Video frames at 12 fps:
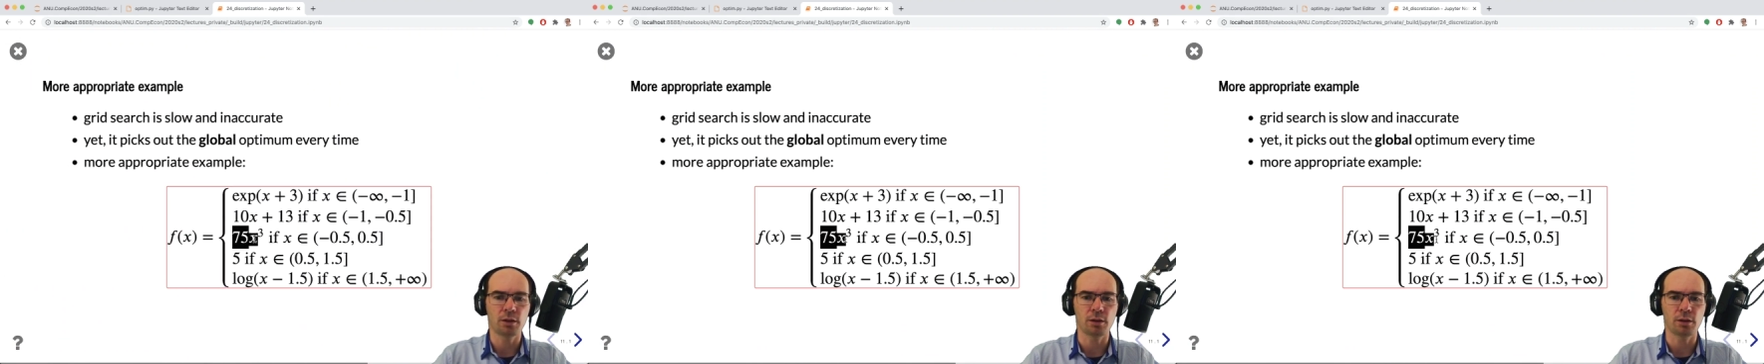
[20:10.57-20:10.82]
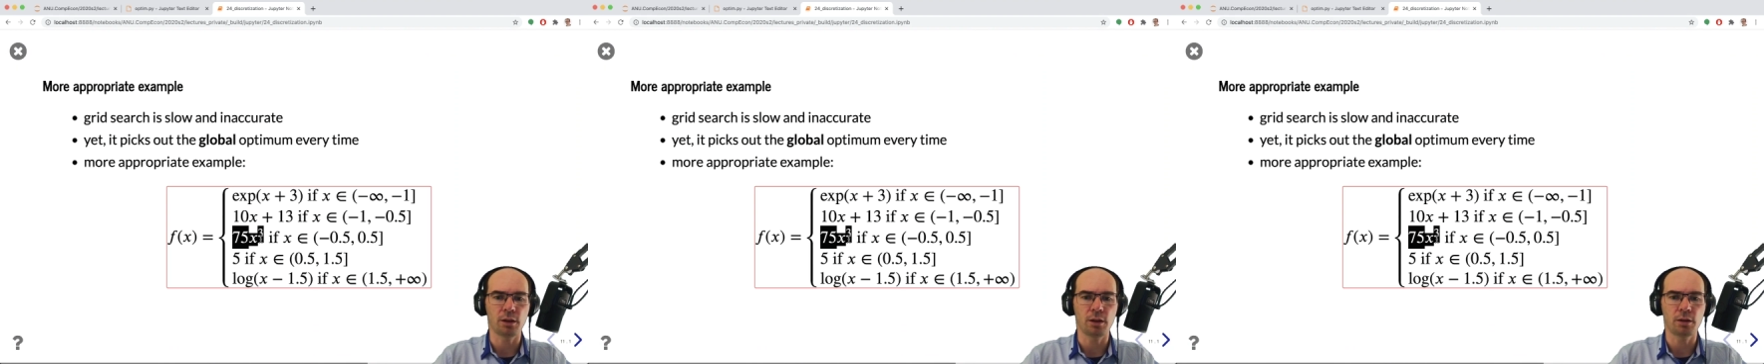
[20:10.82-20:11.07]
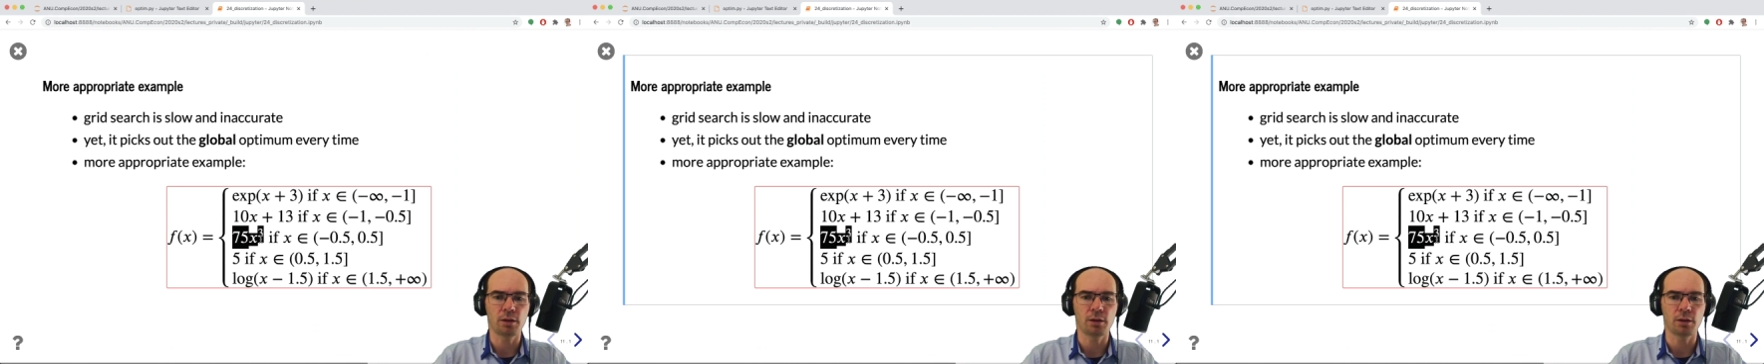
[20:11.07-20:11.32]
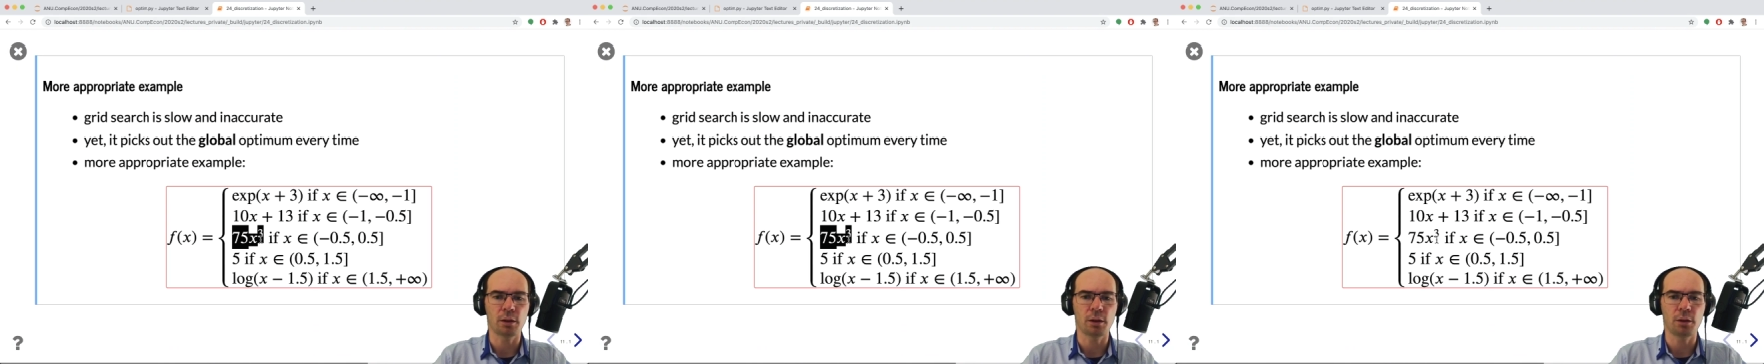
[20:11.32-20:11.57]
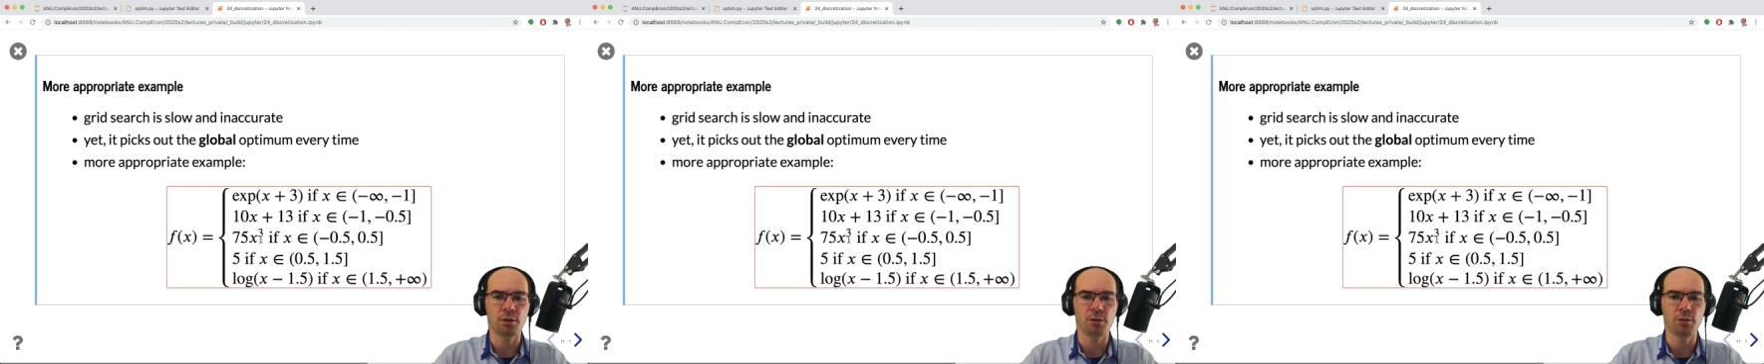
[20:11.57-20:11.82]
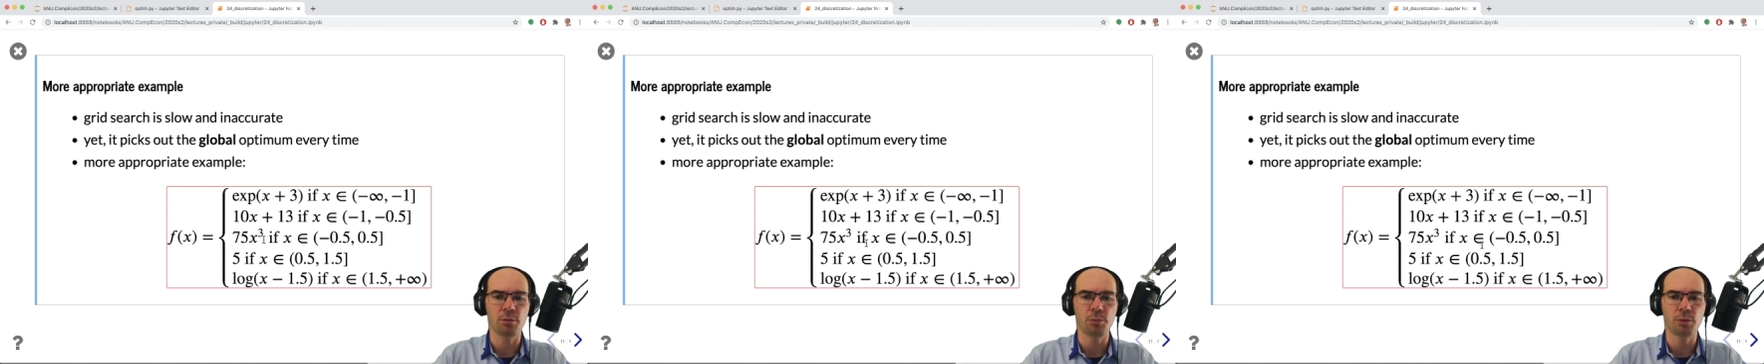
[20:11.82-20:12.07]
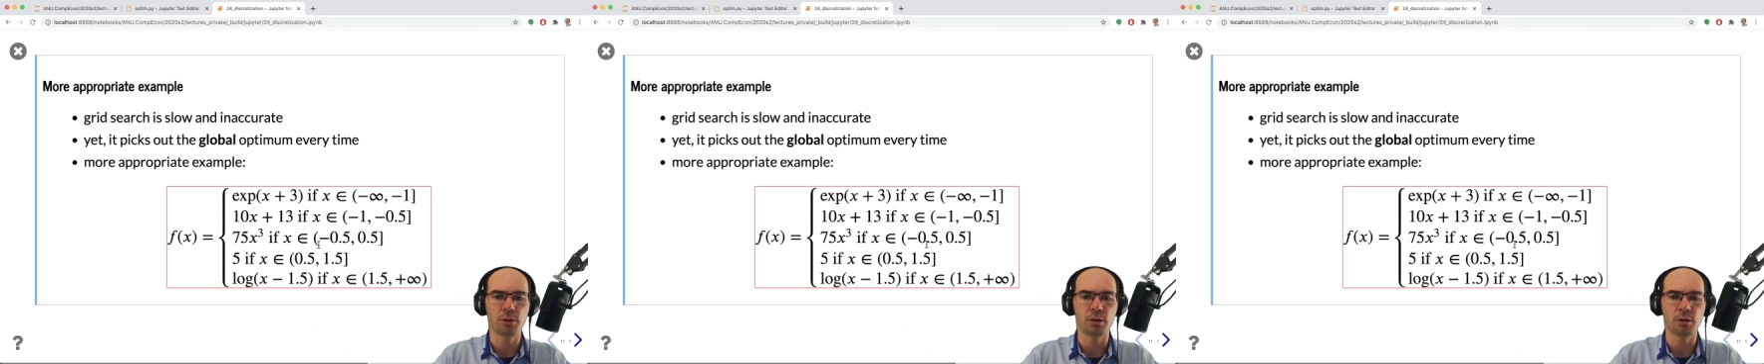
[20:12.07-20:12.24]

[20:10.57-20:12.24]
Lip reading: a cube